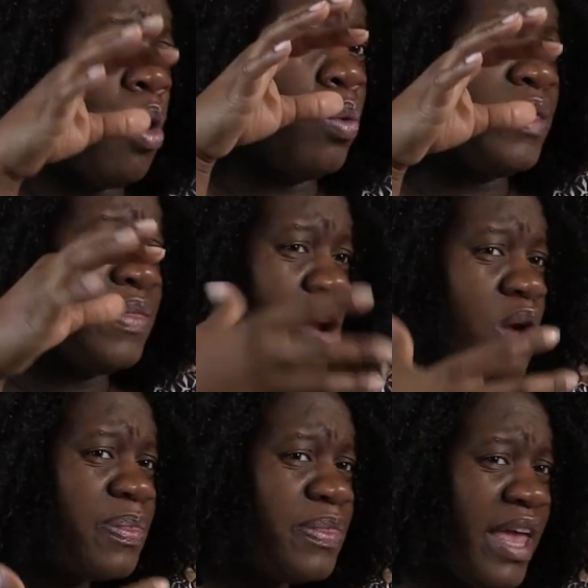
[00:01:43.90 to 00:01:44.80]
when there
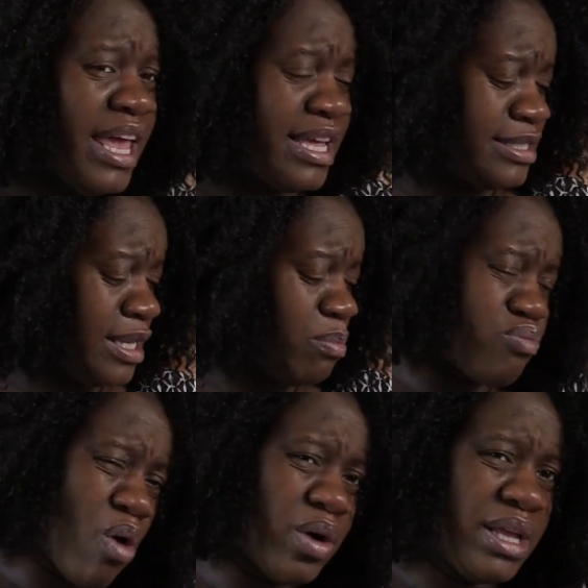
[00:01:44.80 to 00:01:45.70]
are things and
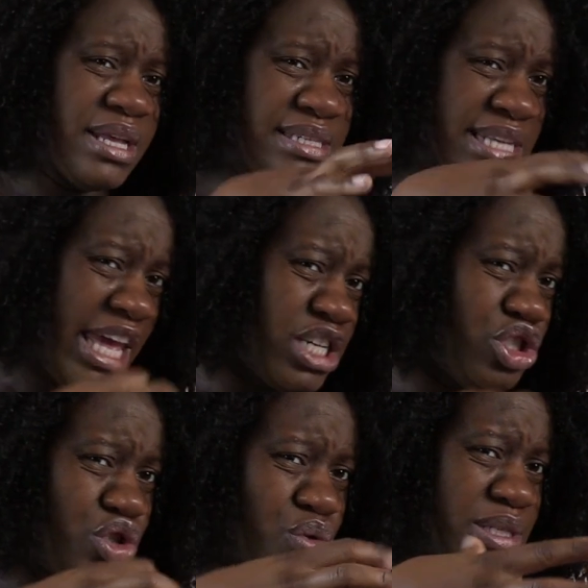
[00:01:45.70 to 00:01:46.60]
brokenness and
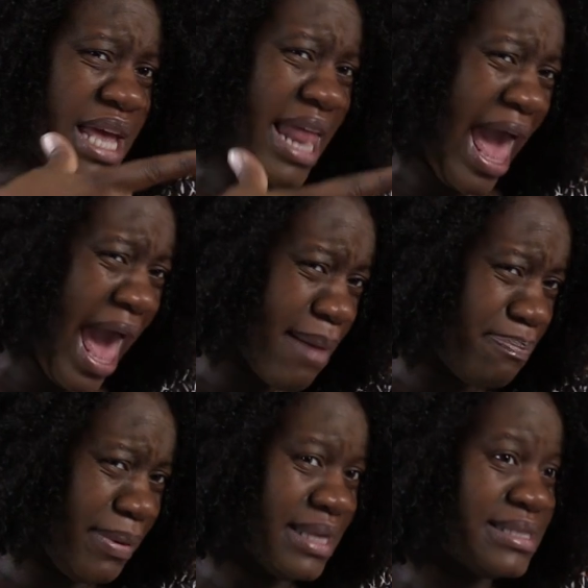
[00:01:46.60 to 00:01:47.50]
issues that
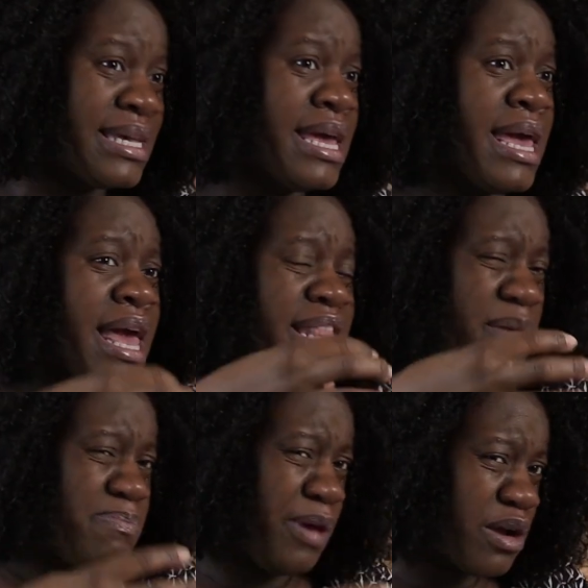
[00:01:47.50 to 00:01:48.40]
happens
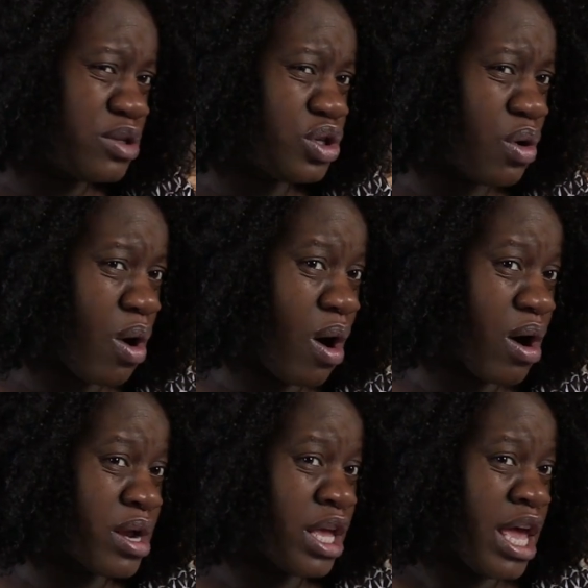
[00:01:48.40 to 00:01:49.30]
that pierce your
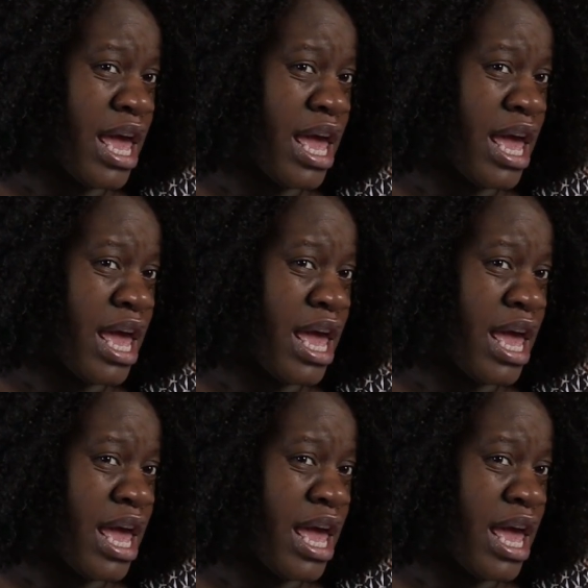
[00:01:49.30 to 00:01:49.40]
heart,